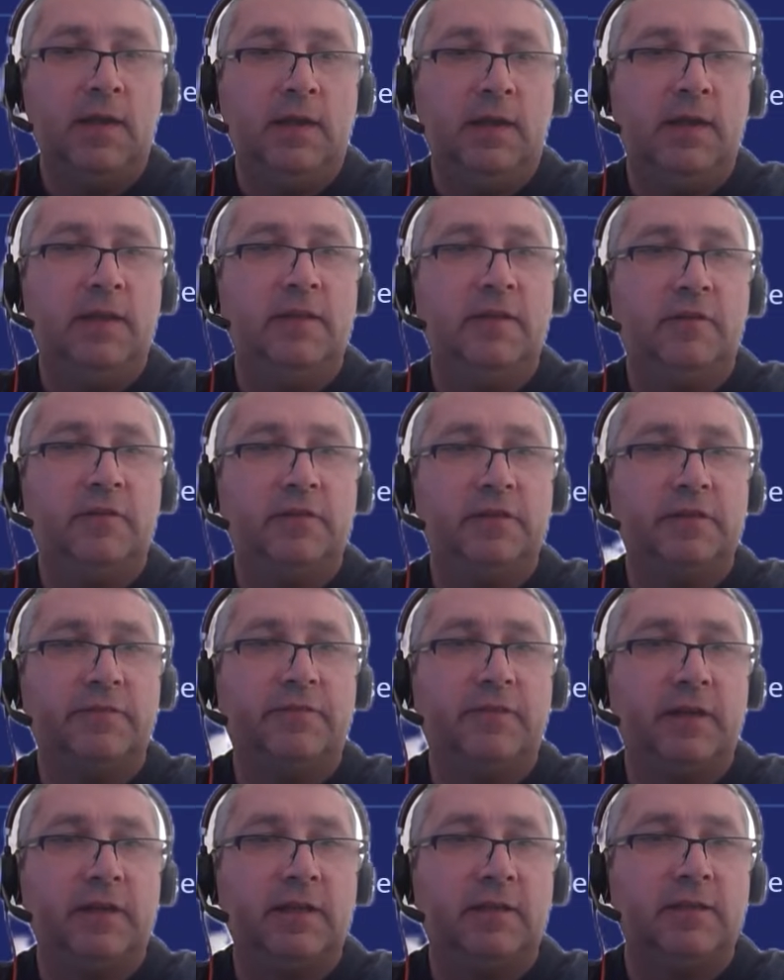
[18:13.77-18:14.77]
And here is the
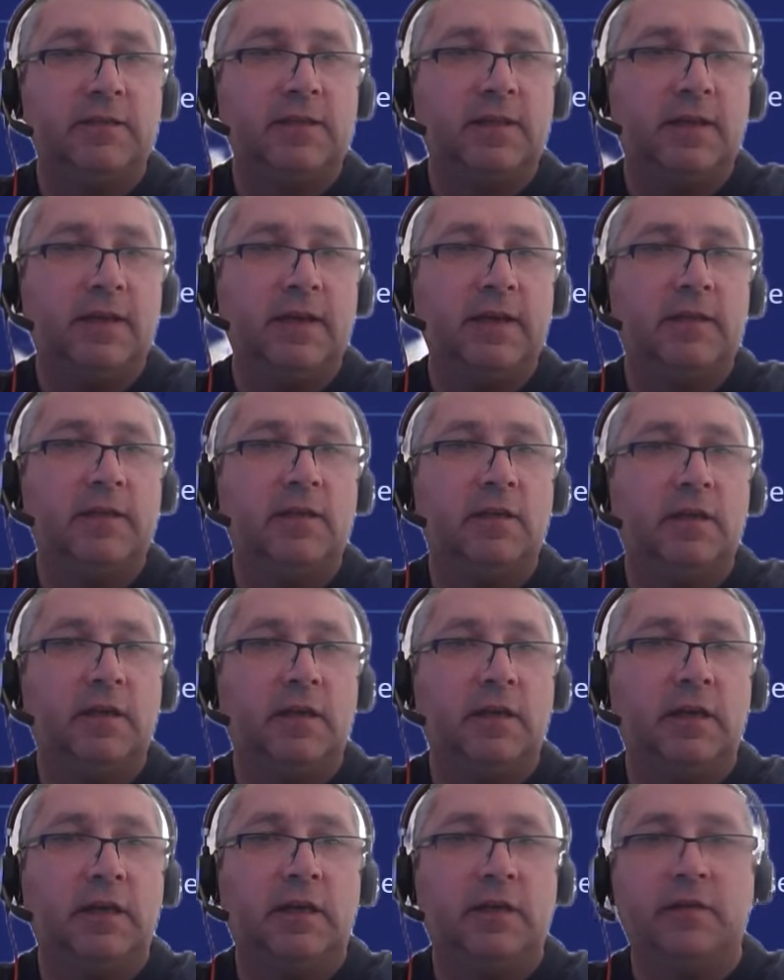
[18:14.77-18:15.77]
final slide
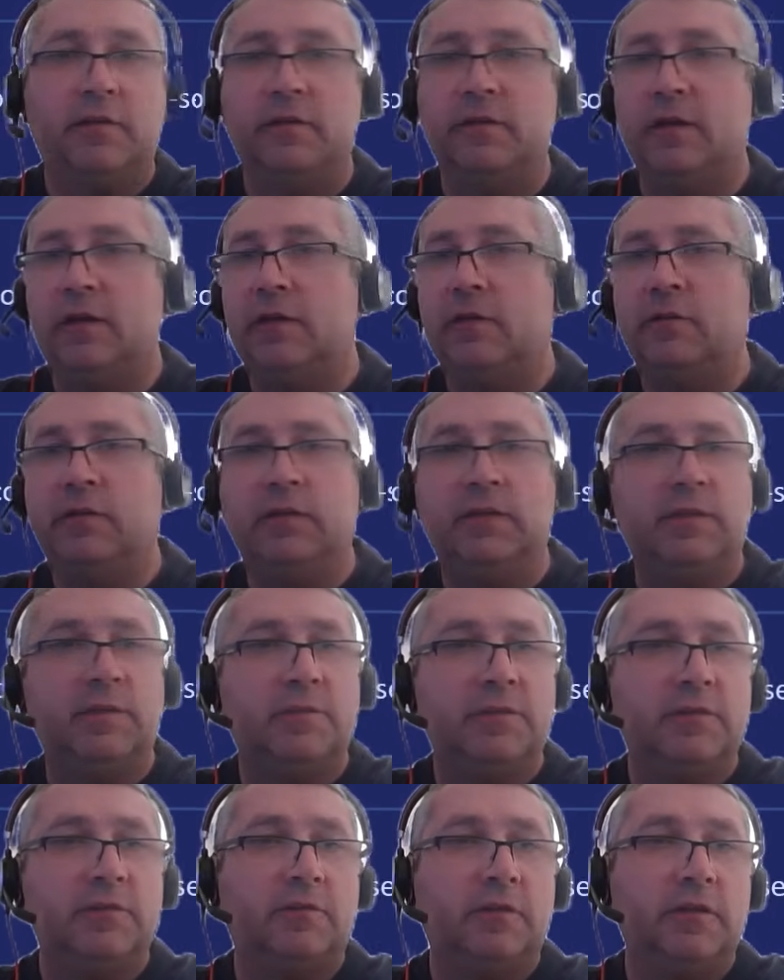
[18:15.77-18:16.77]
on our
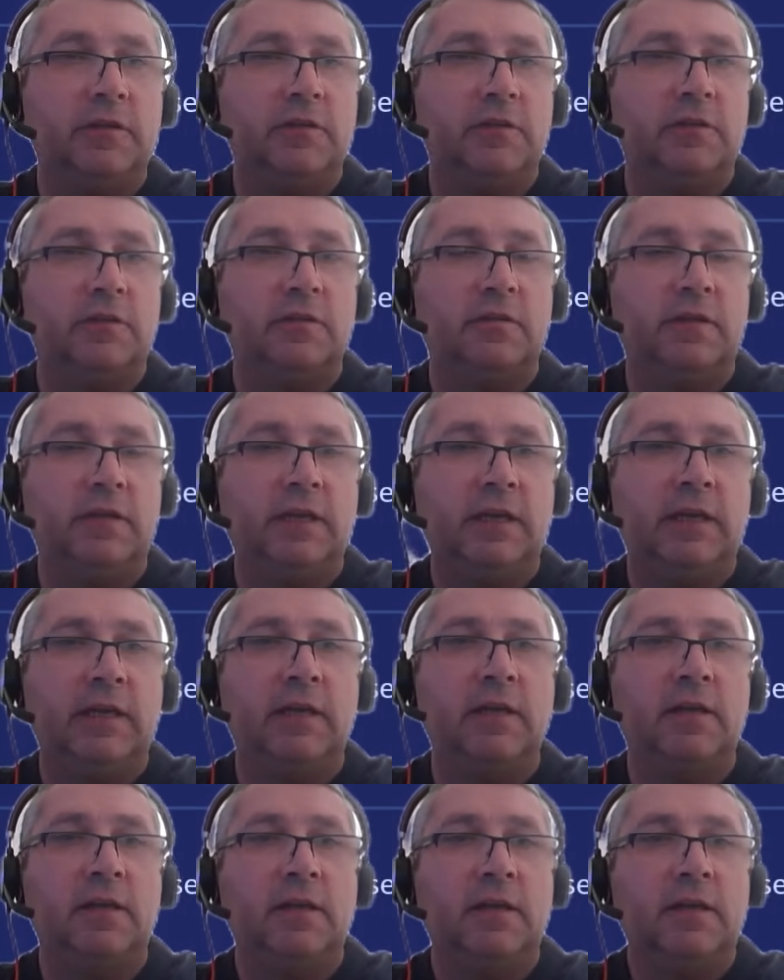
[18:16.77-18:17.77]
demonstration
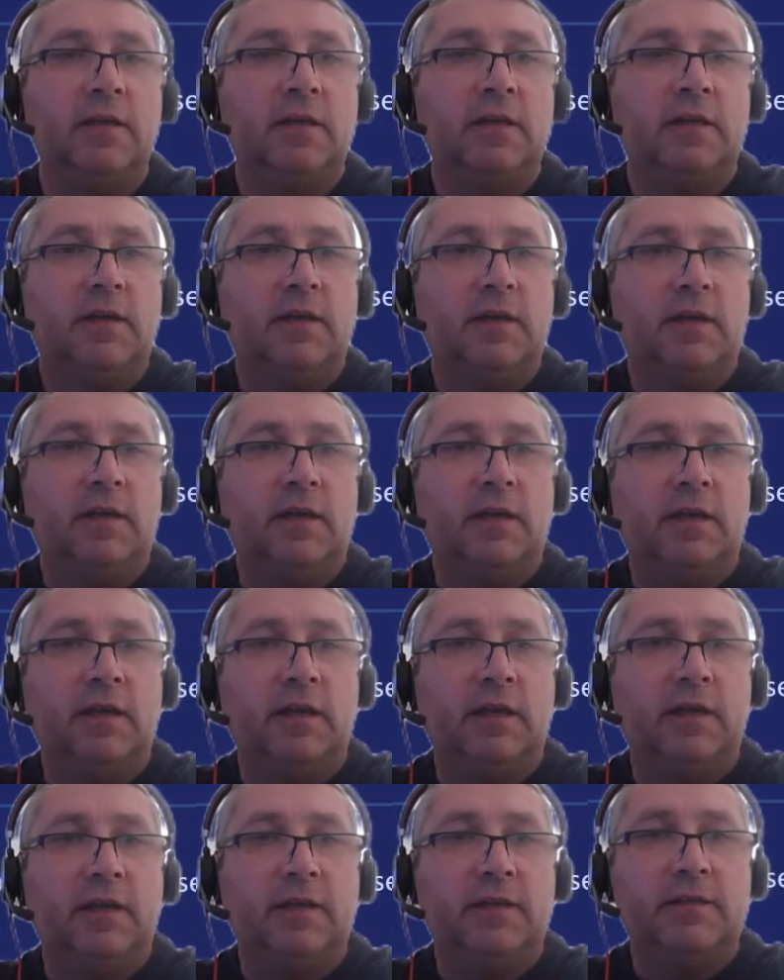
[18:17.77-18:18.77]
today.
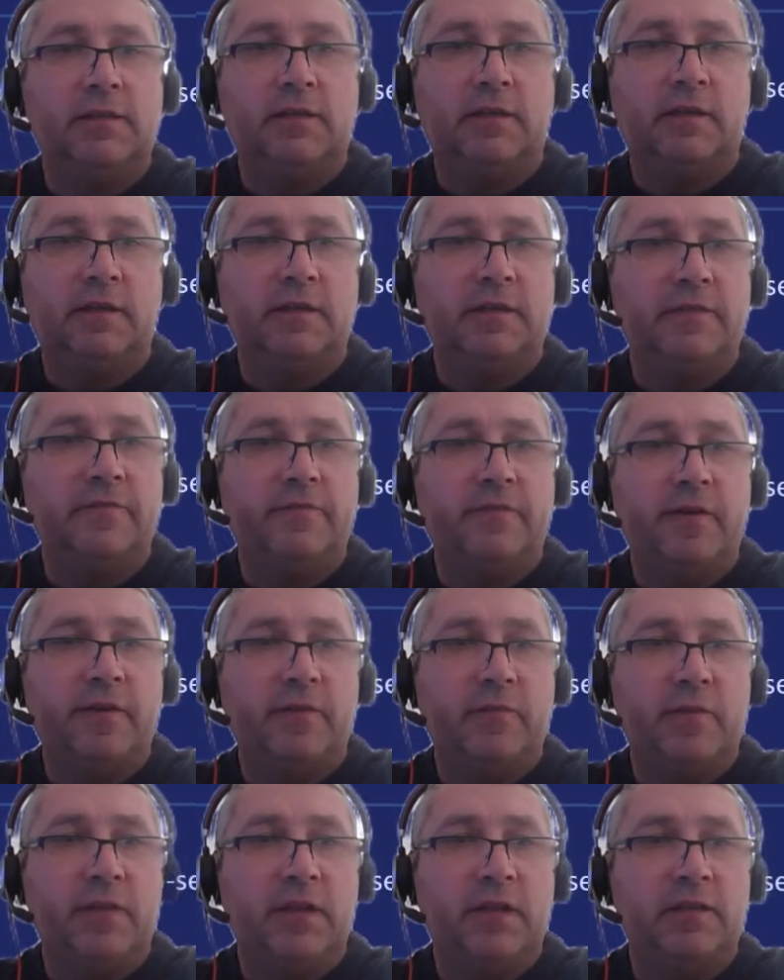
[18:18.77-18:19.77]
Get started in
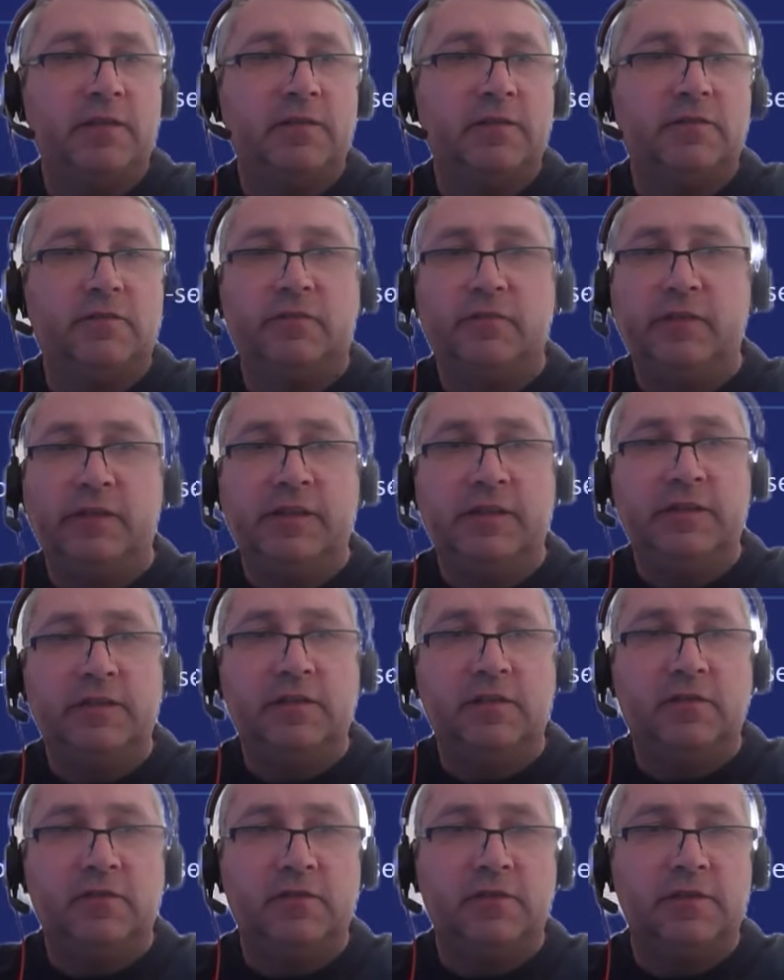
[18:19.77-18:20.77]
5 minutes. It's really
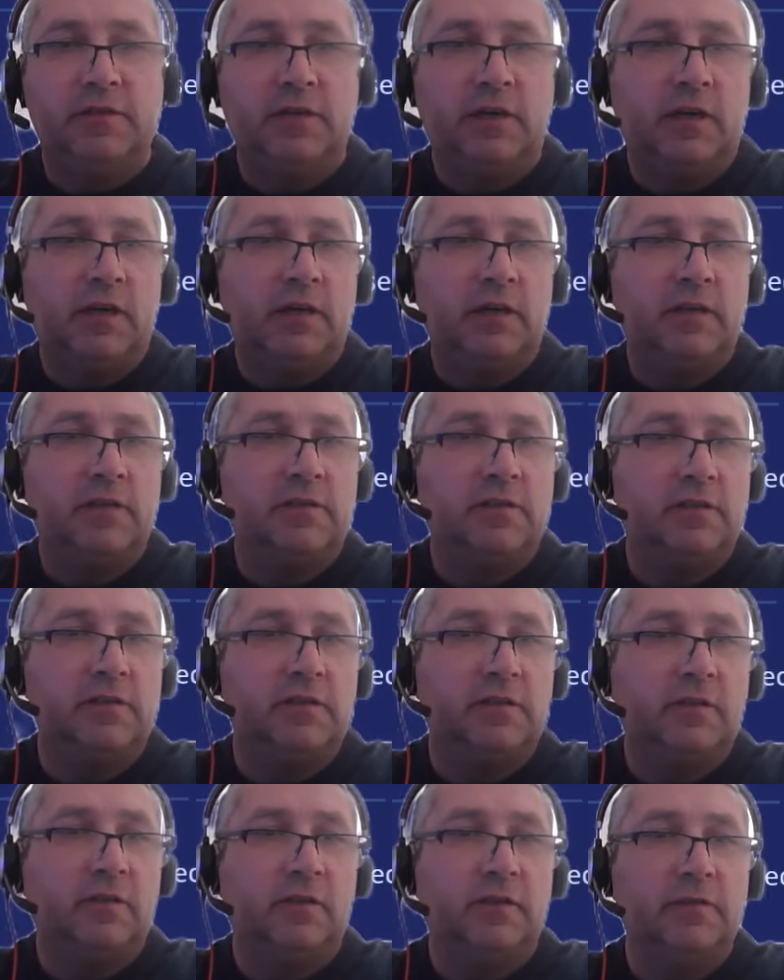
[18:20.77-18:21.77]
easy to start.
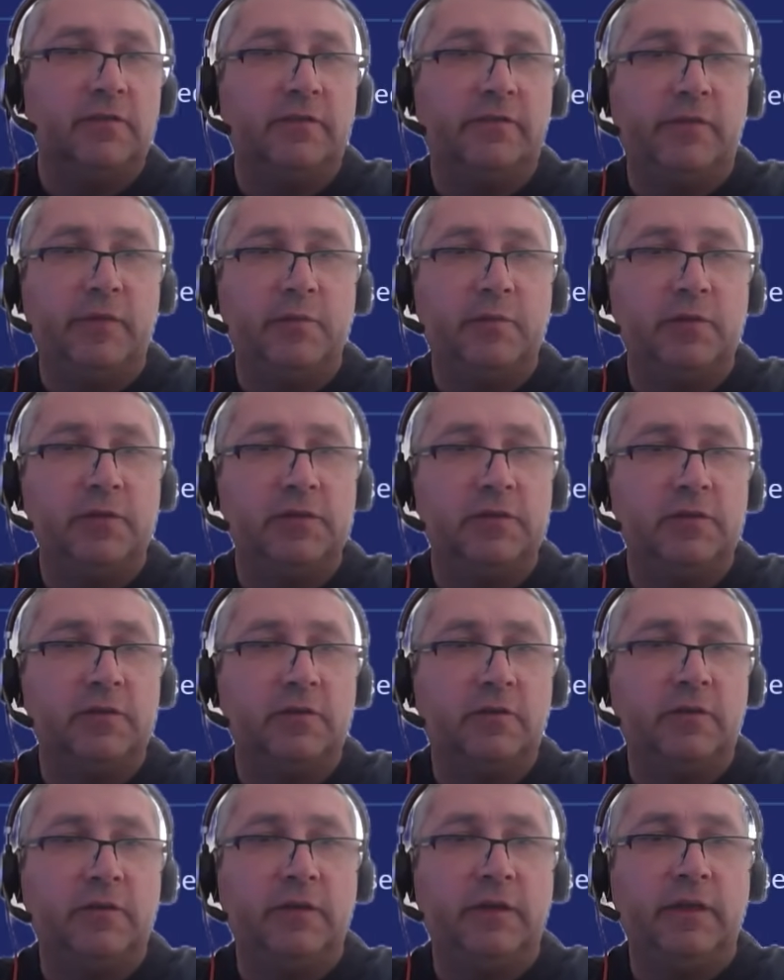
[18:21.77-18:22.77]
Just clone the
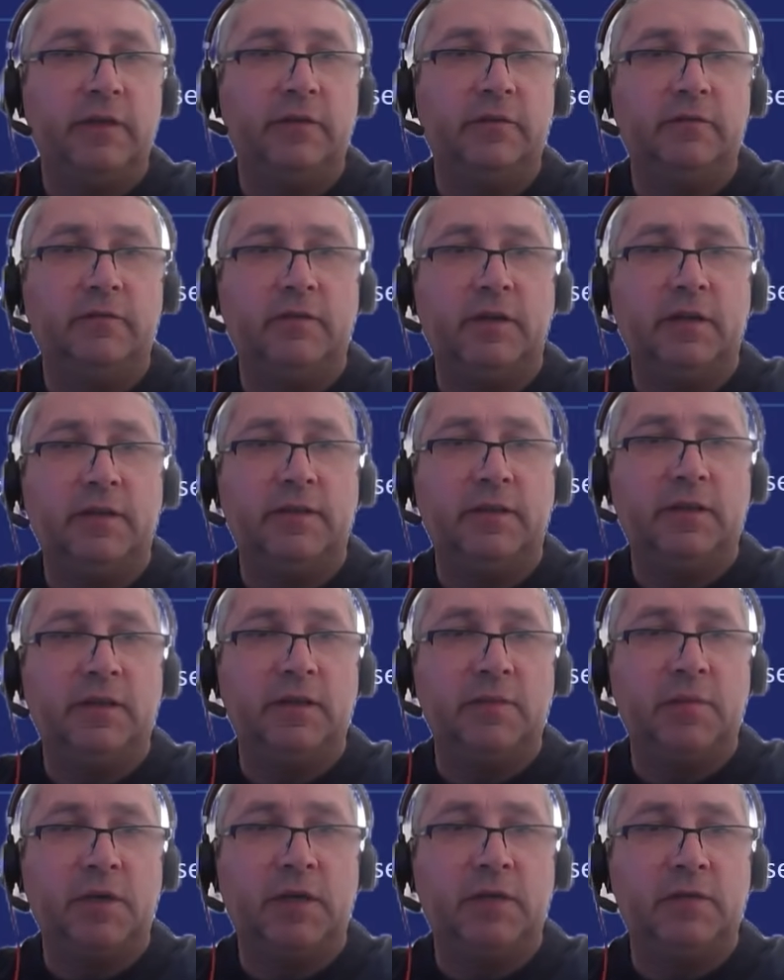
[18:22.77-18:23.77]
repository, run the
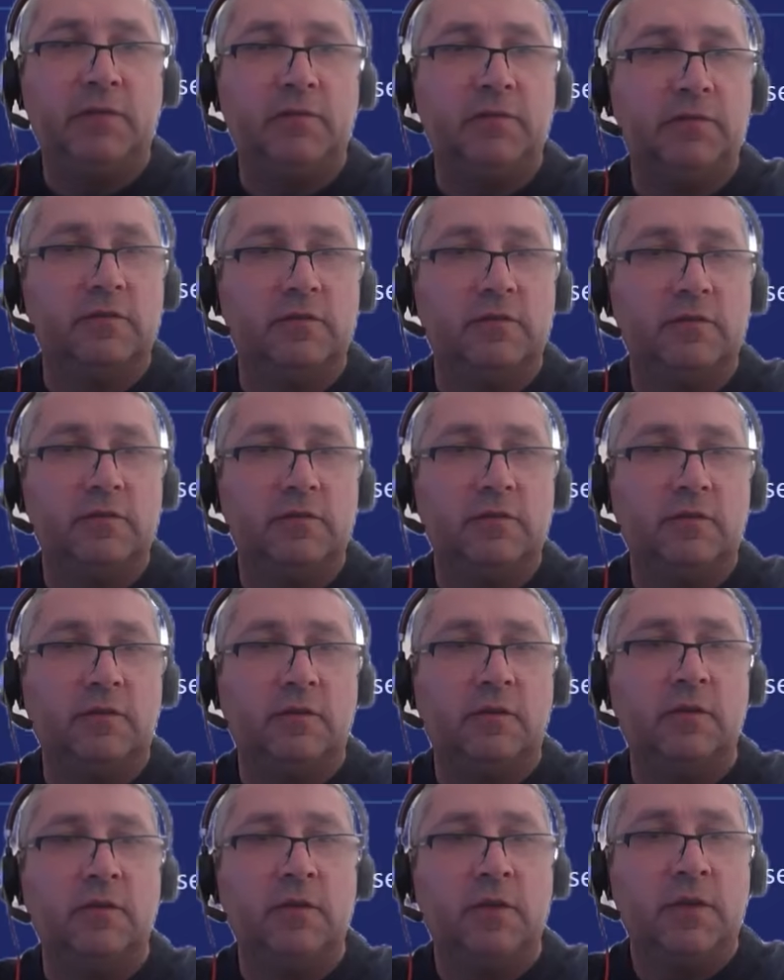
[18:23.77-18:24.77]
command to
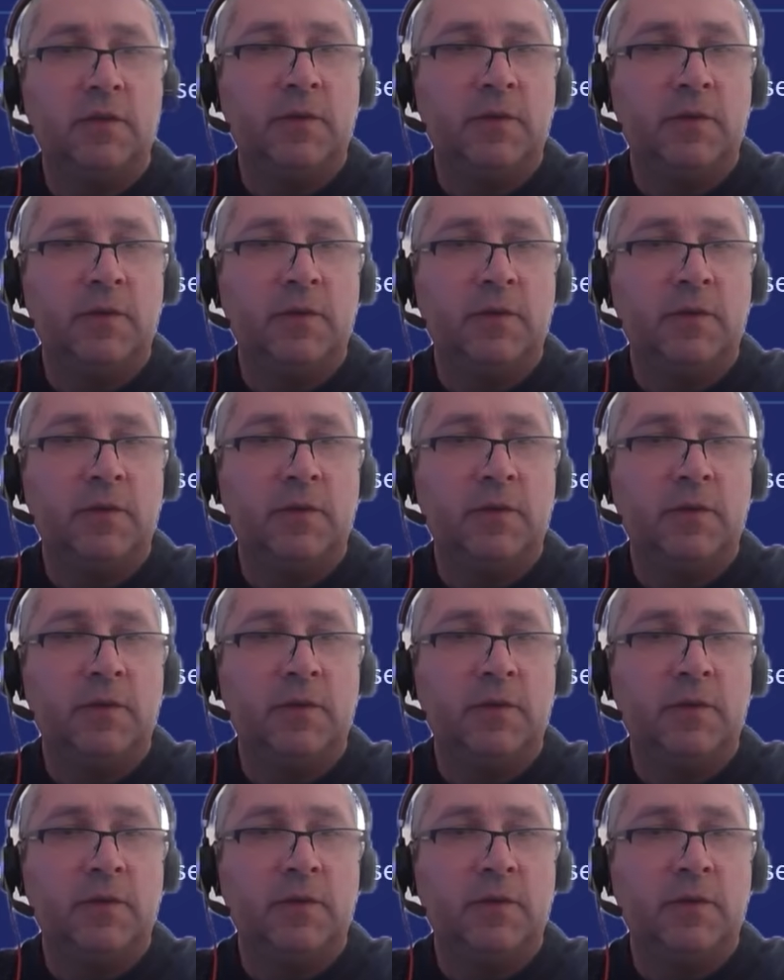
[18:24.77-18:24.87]
install